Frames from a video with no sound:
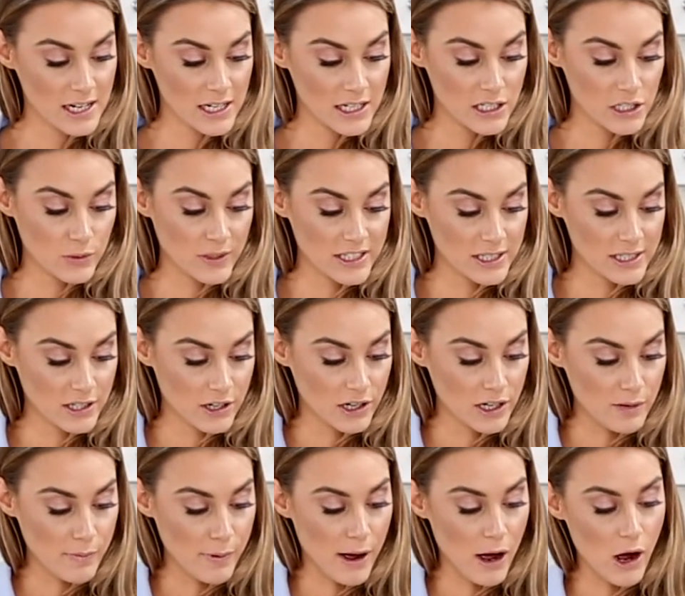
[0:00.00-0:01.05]
So we're just going
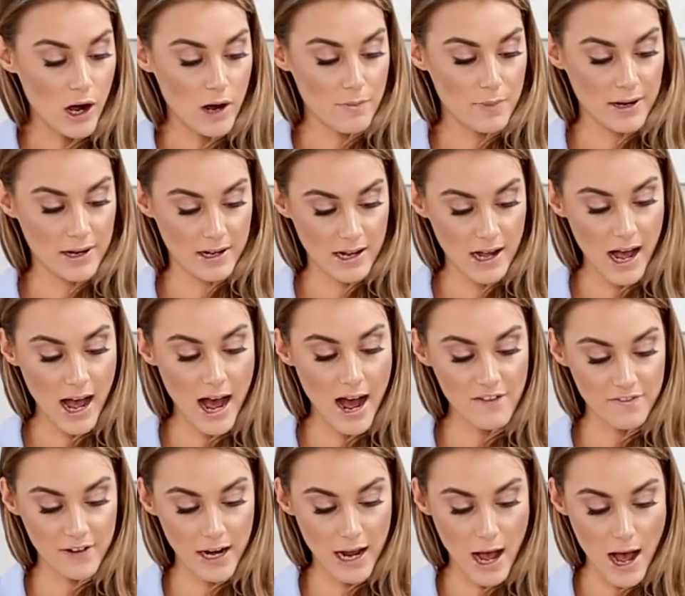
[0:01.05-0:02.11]
to pop
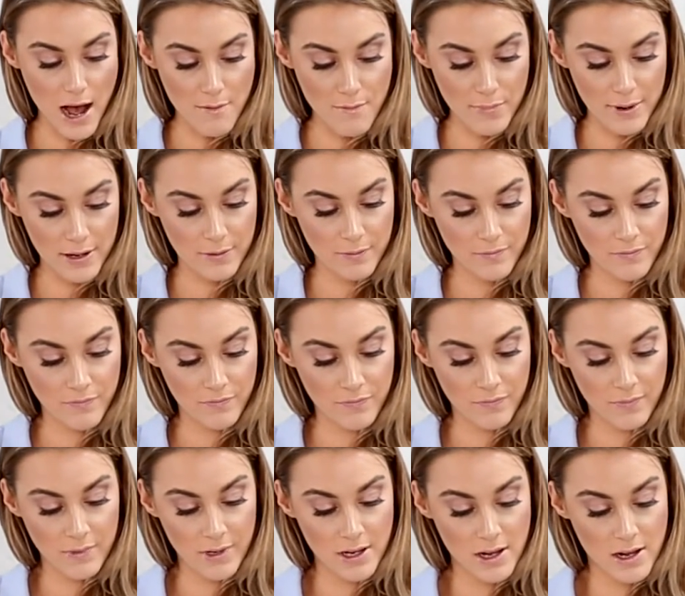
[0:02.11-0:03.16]
half a cup
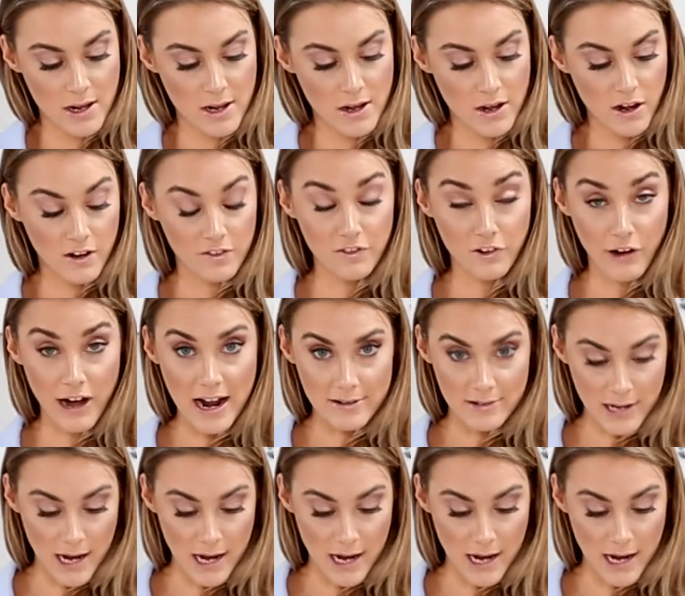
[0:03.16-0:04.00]
of ground